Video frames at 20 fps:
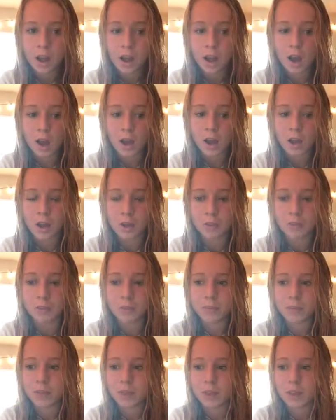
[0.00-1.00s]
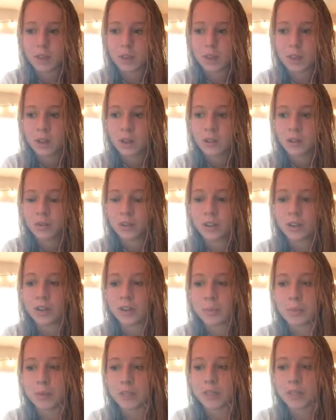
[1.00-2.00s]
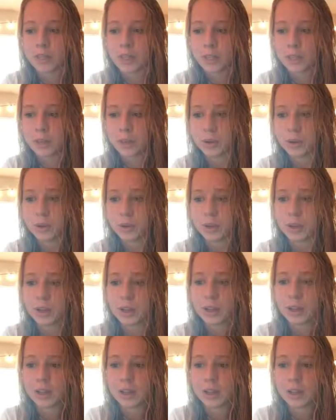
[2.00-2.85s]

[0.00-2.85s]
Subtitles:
Um, for number 2,